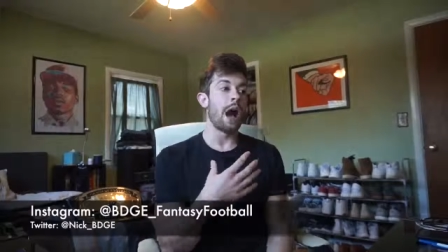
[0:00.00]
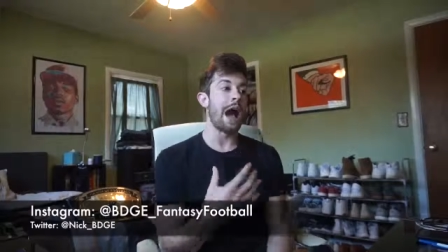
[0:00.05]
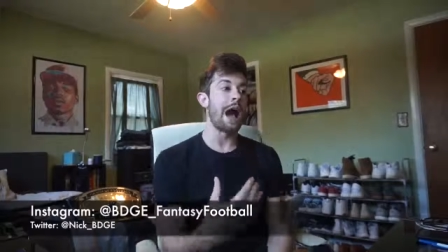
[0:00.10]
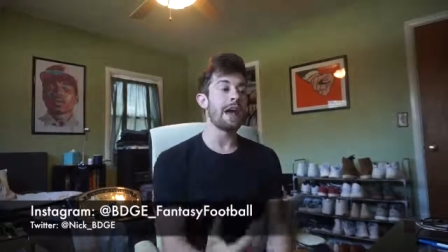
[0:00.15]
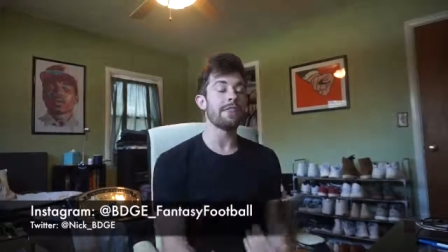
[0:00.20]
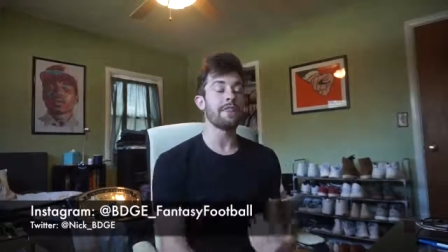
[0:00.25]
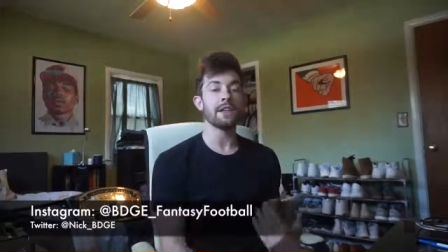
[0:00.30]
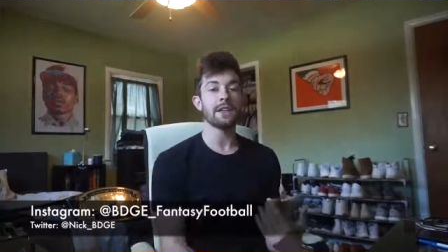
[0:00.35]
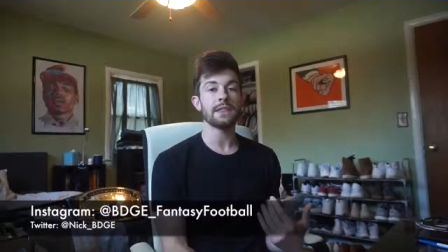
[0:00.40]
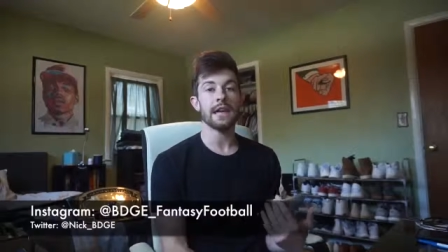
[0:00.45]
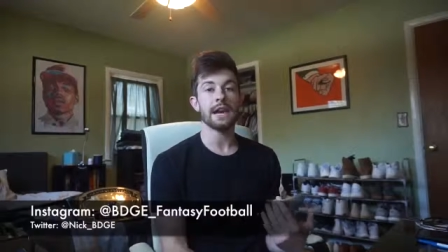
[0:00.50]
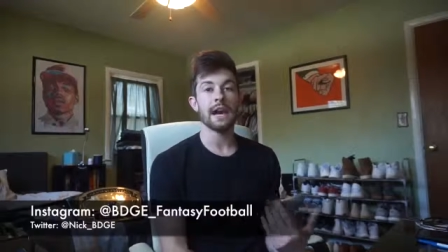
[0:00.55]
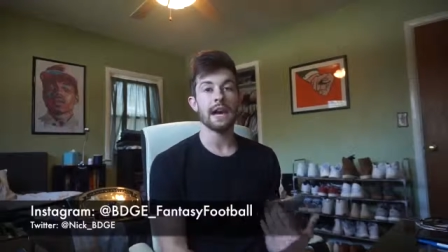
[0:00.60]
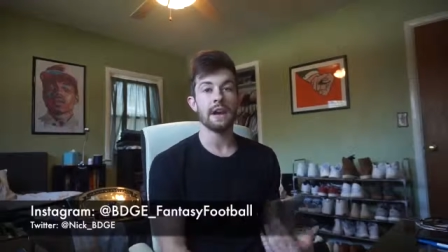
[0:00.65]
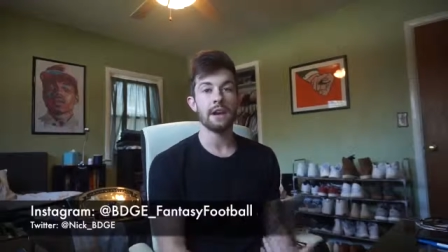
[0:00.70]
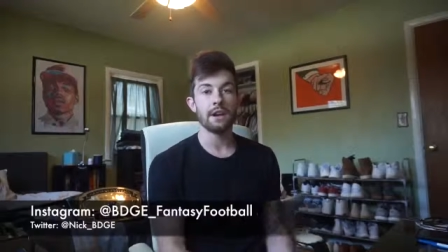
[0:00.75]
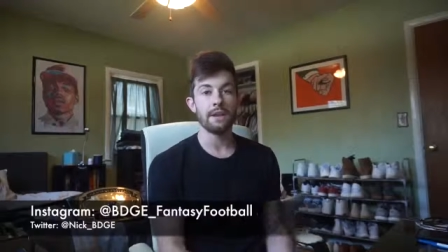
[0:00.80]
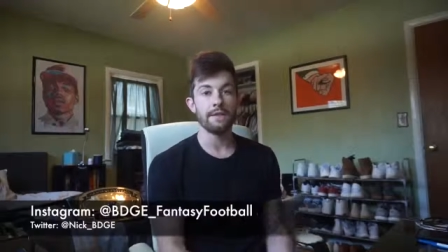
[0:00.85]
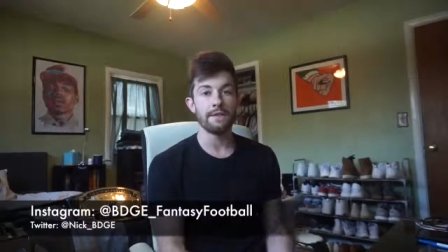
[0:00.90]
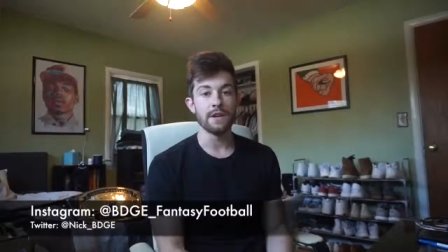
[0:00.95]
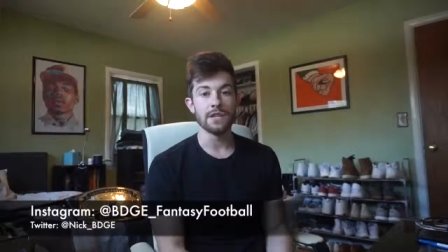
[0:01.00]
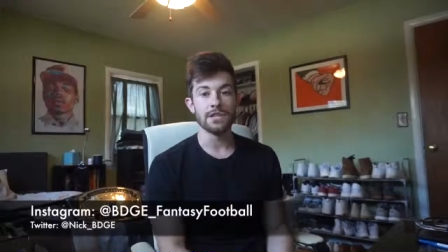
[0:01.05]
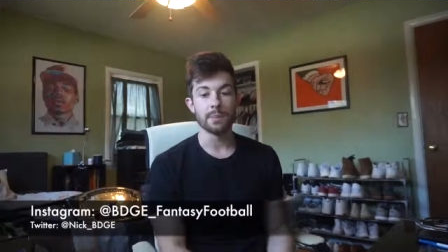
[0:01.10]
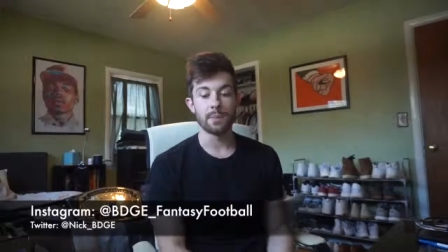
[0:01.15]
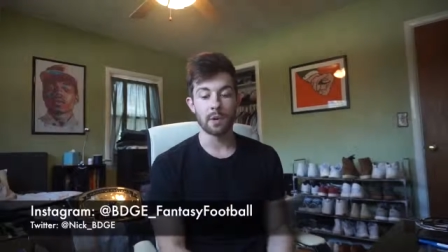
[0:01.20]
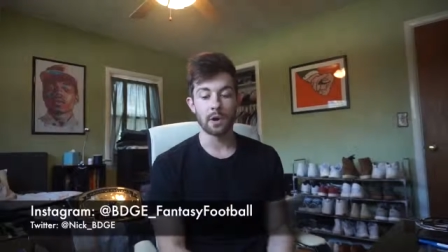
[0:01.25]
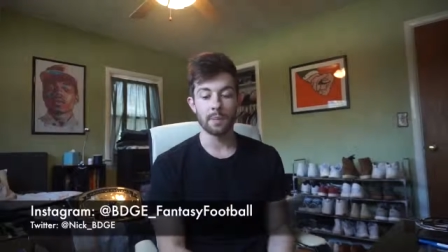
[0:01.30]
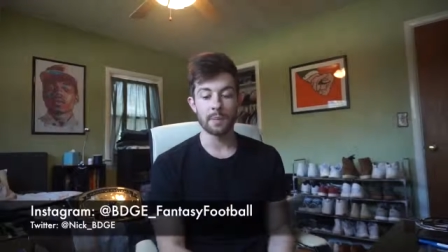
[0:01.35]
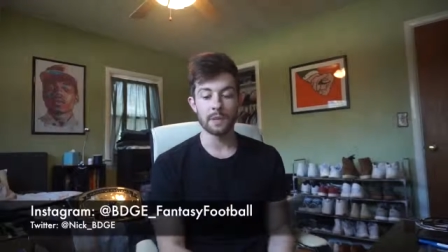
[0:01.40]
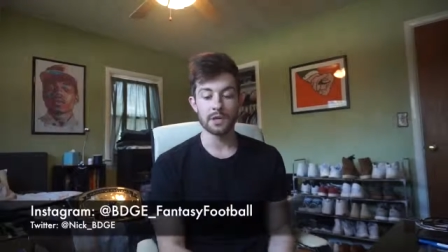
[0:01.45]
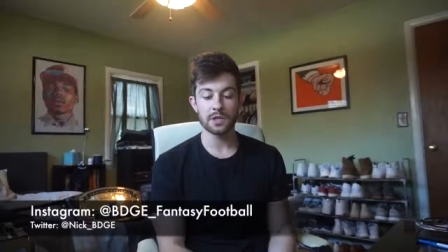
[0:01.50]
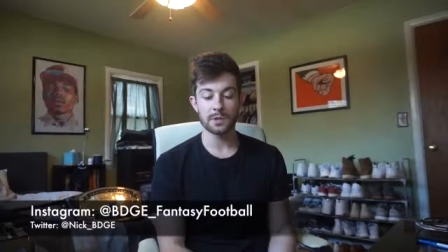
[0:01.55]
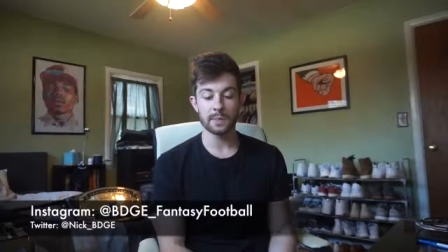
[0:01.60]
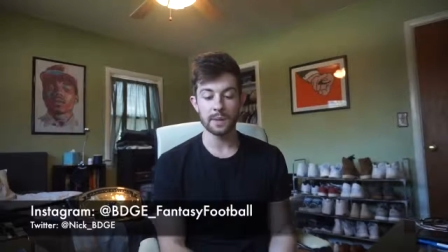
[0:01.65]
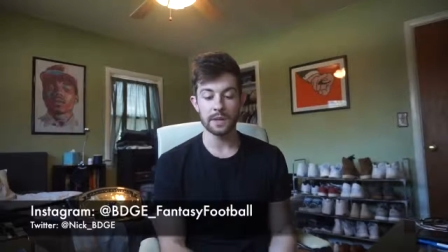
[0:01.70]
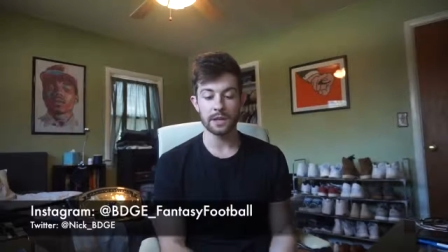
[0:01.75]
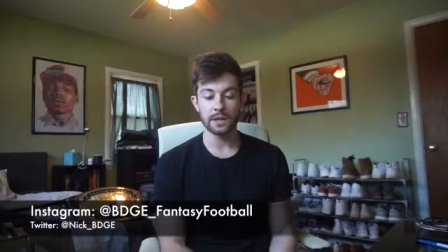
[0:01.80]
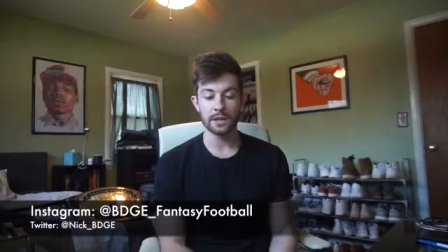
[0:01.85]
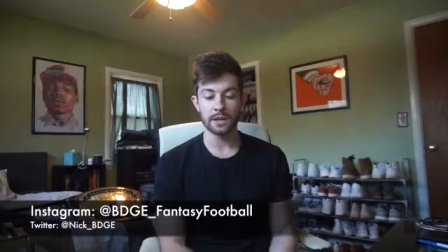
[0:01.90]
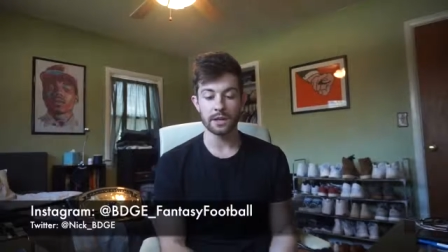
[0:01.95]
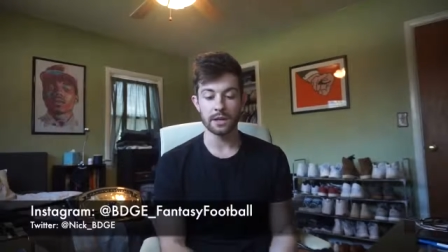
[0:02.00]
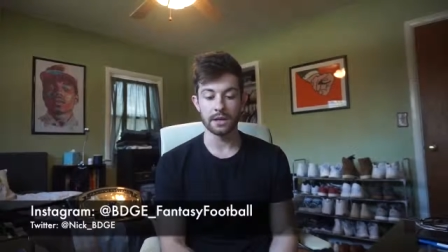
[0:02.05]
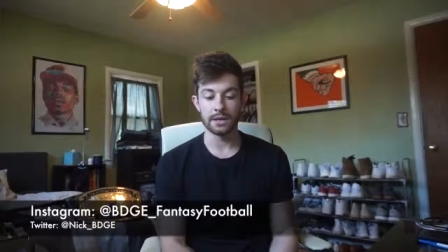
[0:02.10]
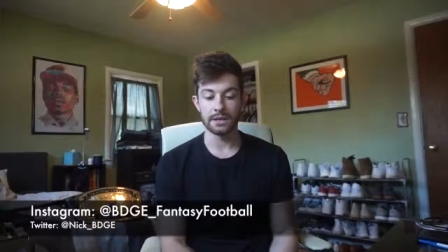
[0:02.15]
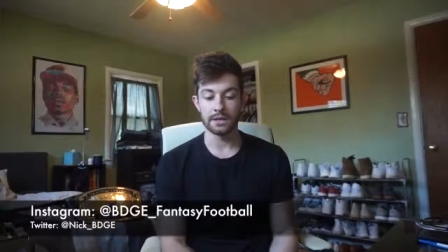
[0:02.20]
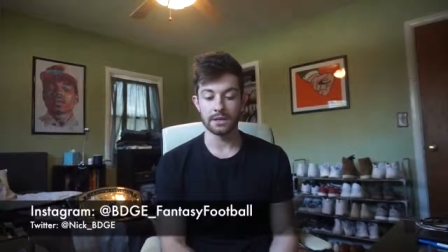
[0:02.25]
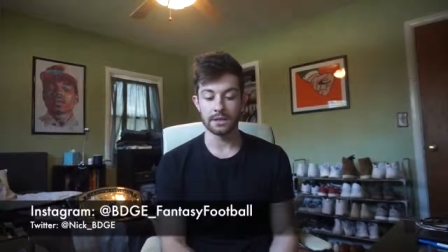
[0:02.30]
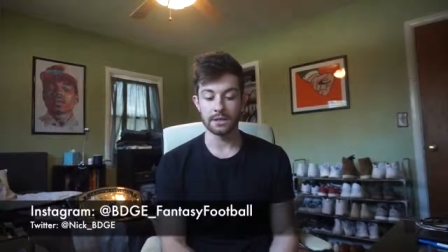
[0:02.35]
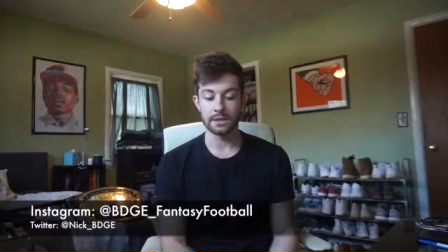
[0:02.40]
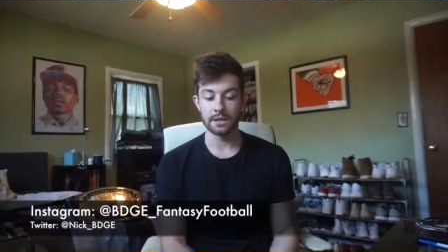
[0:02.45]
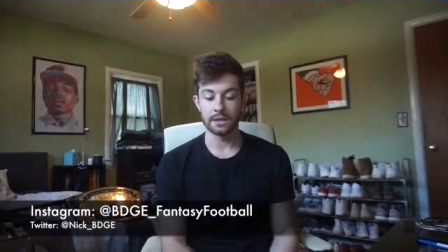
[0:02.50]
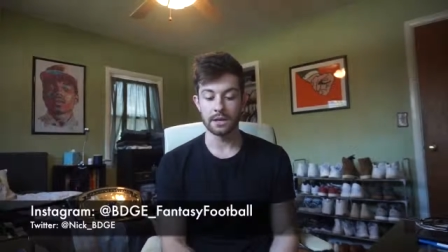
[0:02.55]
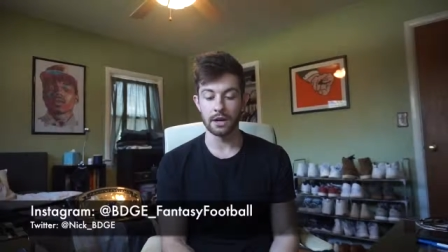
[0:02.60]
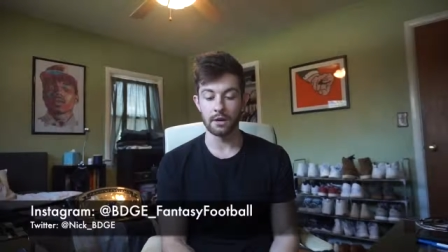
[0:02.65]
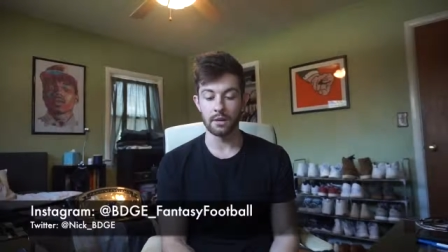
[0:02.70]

I think that kind of defeats the purpose because,